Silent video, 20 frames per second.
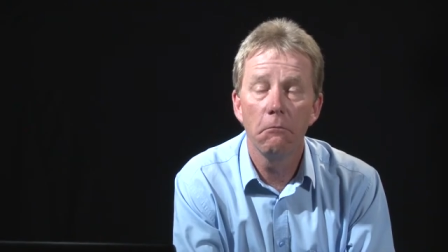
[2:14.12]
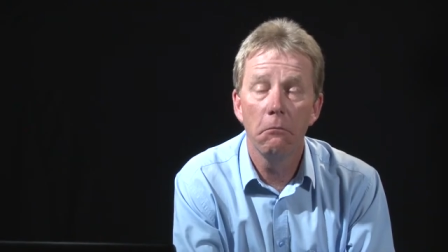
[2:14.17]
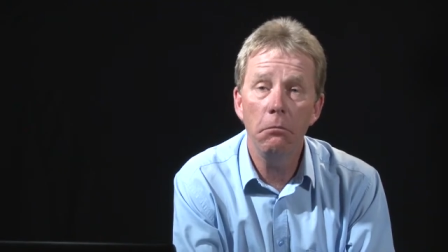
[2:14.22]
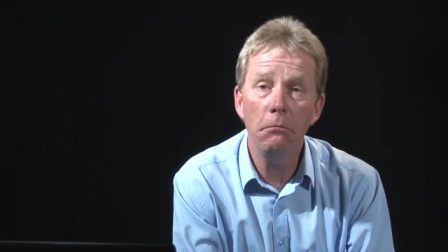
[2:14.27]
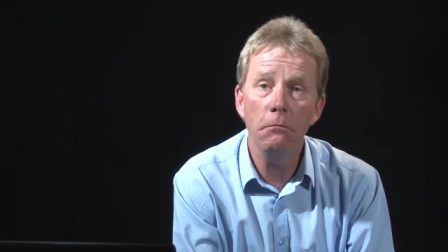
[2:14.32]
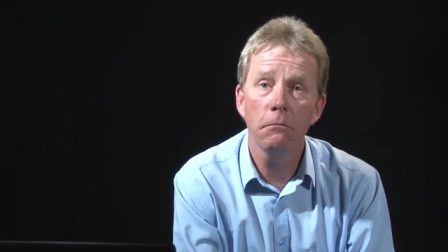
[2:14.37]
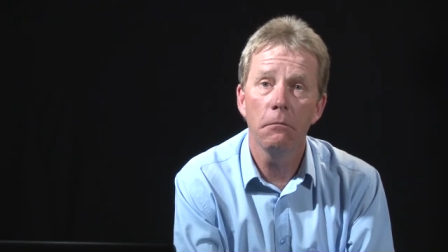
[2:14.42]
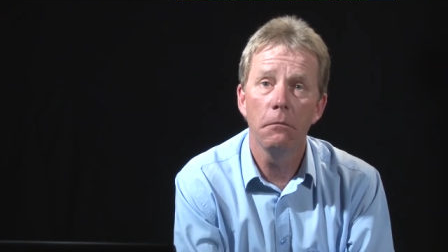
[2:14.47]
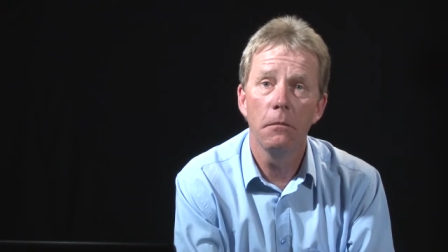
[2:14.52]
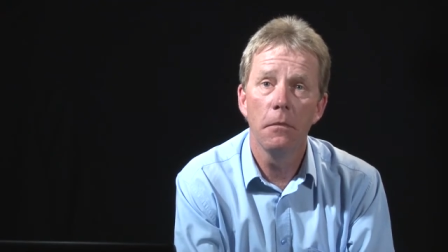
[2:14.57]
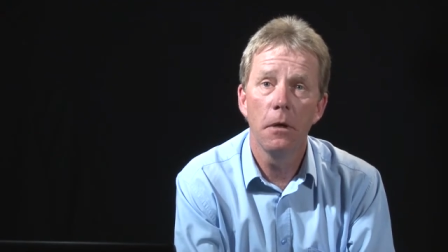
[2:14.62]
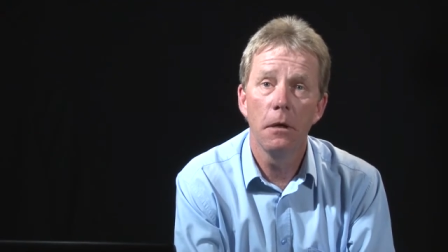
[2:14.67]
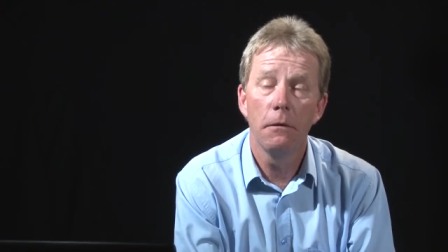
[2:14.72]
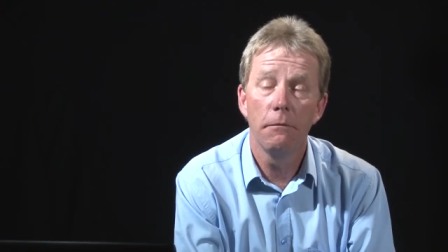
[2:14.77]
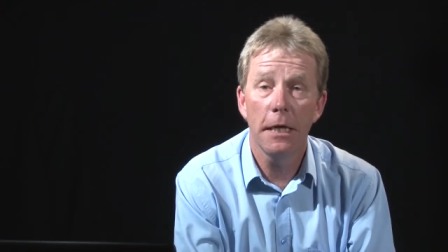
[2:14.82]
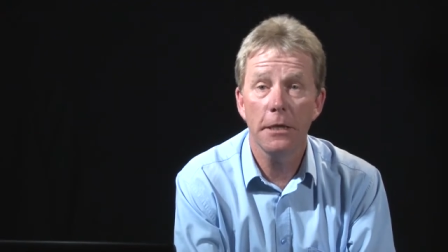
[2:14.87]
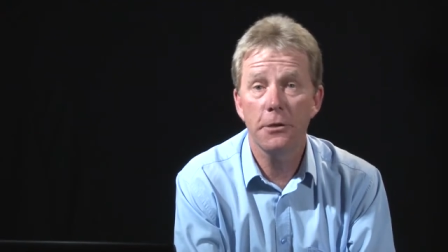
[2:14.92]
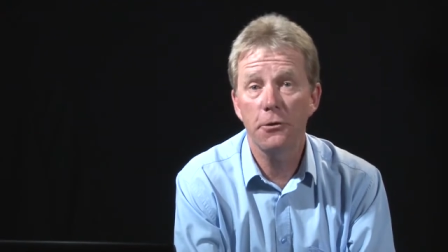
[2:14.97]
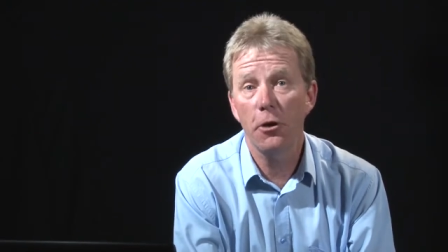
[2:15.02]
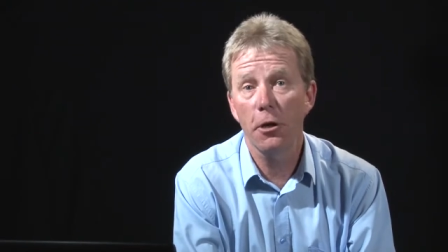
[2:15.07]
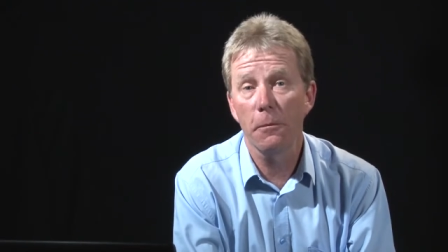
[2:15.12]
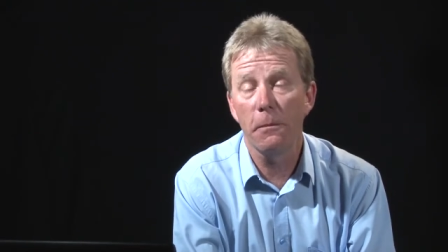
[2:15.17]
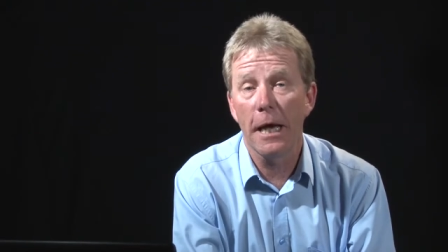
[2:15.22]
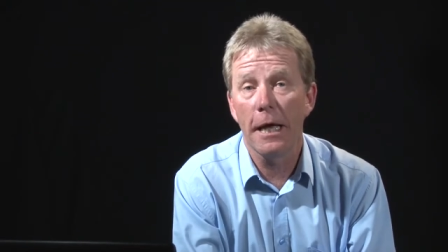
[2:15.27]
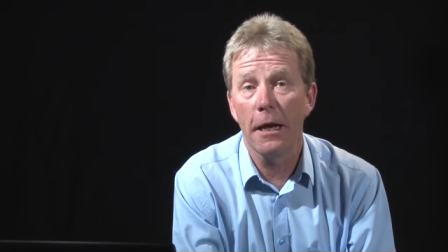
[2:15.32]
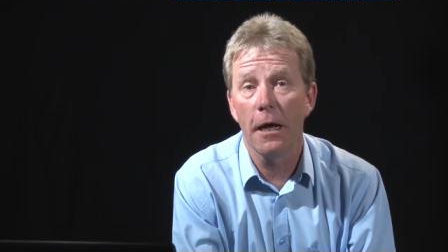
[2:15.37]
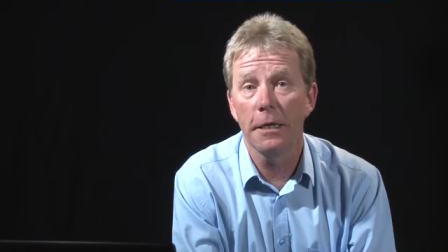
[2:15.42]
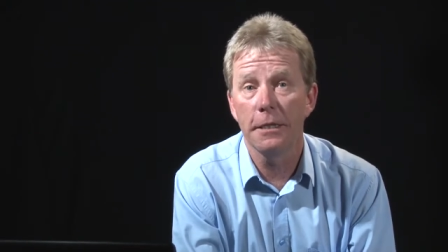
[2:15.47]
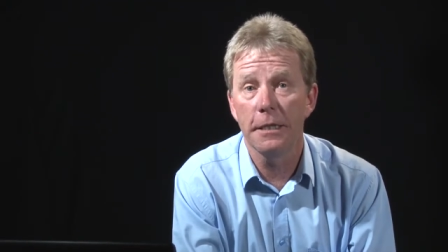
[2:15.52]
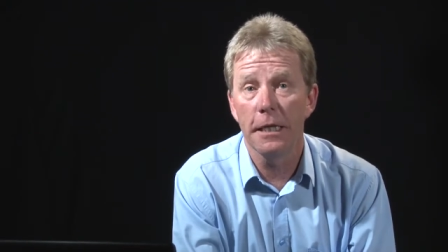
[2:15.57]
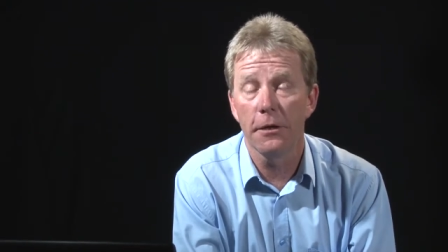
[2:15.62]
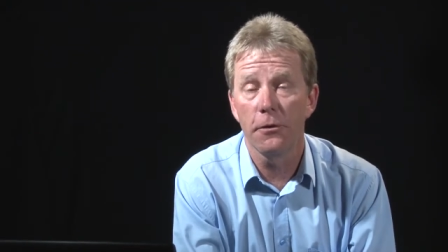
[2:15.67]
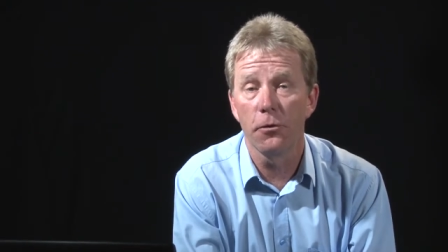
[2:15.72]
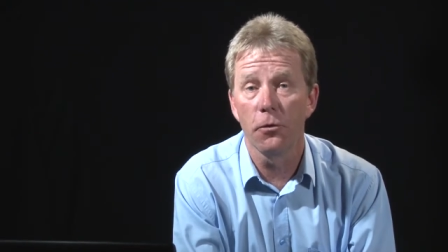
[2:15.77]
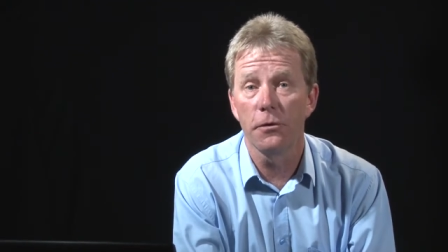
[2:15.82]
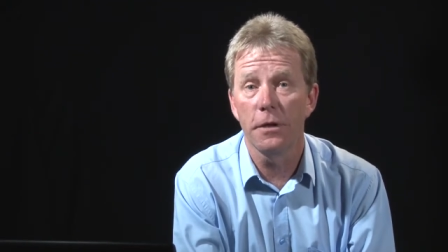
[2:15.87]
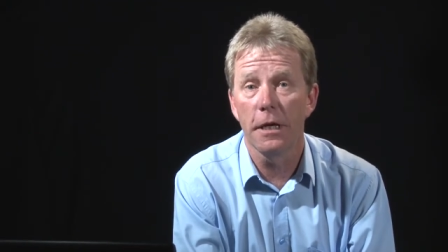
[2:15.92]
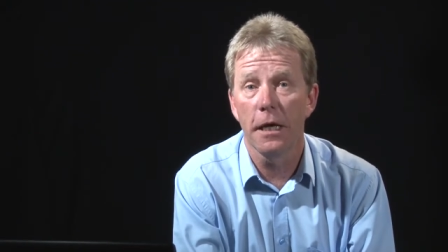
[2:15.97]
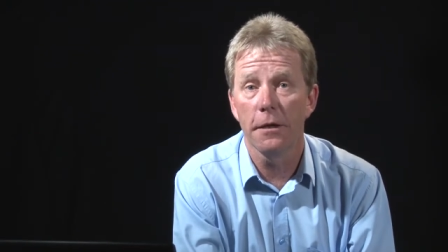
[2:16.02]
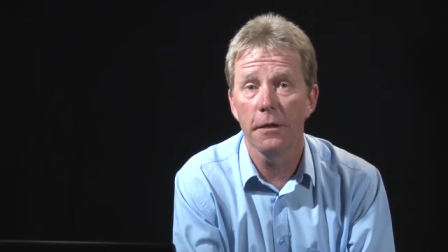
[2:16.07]
Hmm, that's not a bad idea,
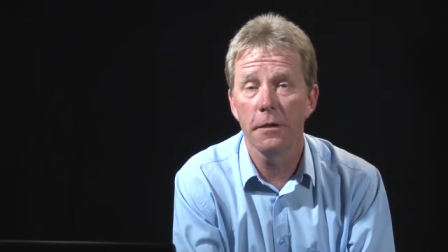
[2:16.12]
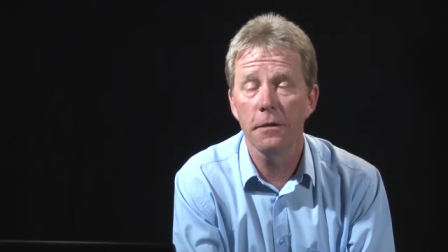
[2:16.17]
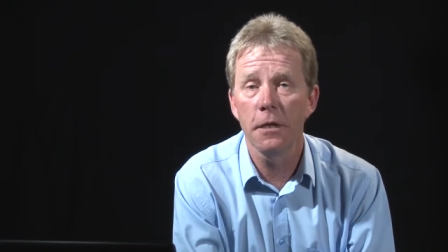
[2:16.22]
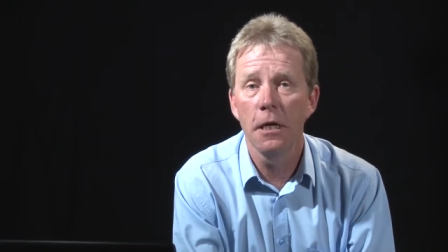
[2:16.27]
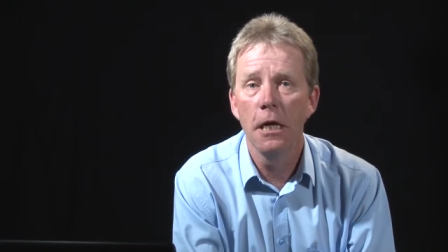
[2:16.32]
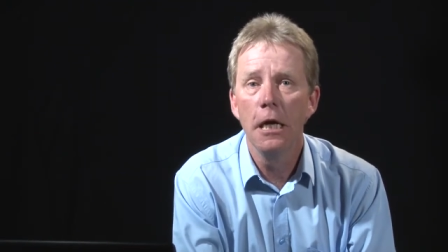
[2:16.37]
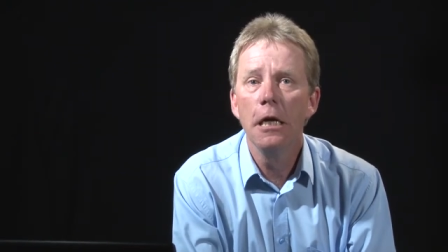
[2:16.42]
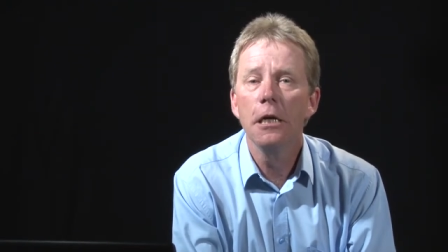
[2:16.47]
thought the others.